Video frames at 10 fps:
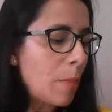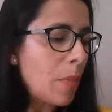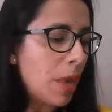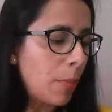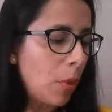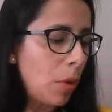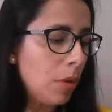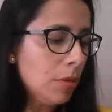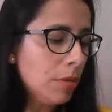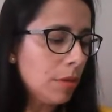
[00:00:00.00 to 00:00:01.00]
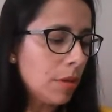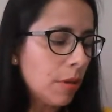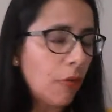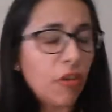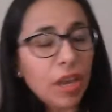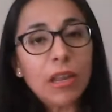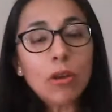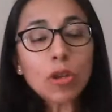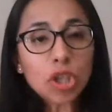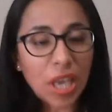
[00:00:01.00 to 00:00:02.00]
people
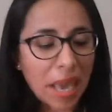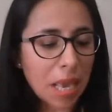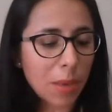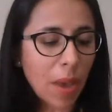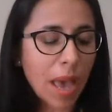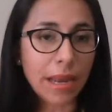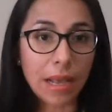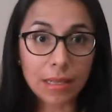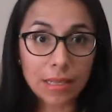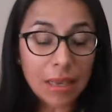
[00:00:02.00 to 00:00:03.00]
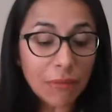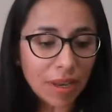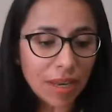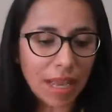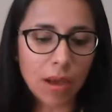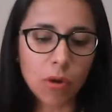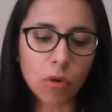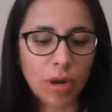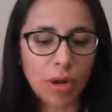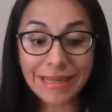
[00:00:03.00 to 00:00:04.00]
videotape an activity
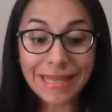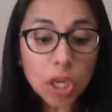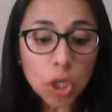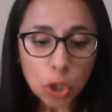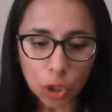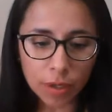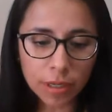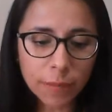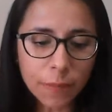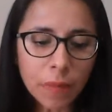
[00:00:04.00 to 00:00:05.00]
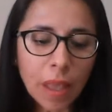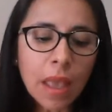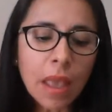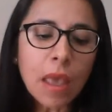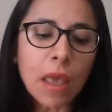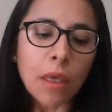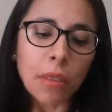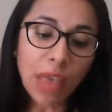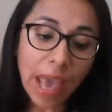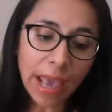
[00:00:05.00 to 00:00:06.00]
or a session,
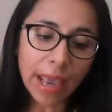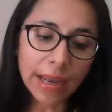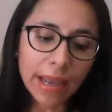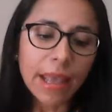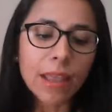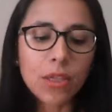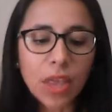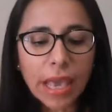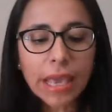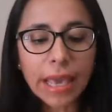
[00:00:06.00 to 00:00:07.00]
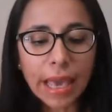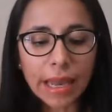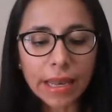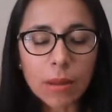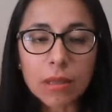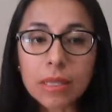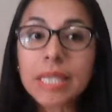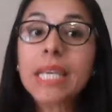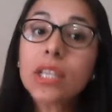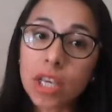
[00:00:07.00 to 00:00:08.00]
then they get
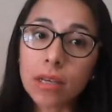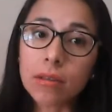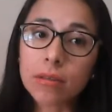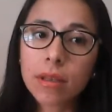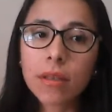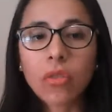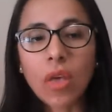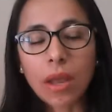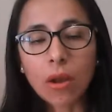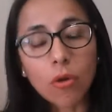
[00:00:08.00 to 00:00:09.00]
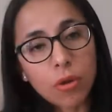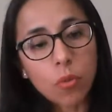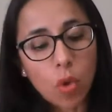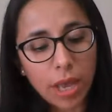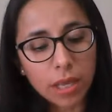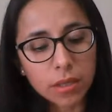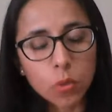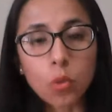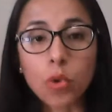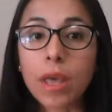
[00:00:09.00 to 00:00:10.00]
details that otherwise
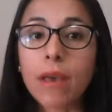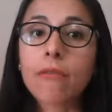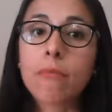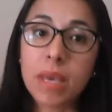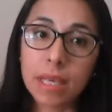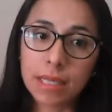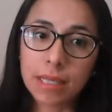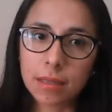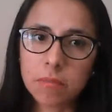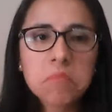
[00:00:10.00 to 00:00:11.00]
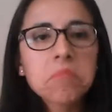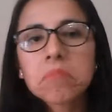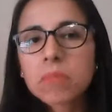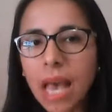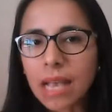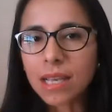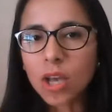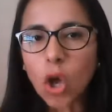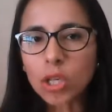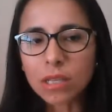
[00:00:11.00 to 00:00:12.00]
would have missed. That's a
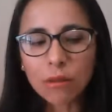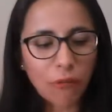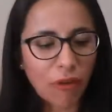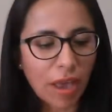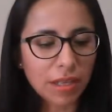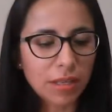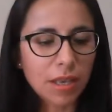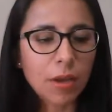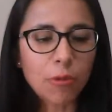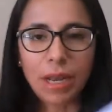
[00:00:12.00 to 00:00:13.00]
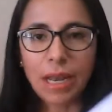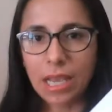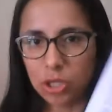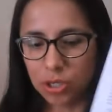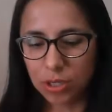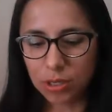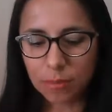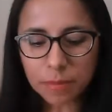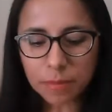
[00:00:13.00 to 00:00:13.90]
cause and effect relationship.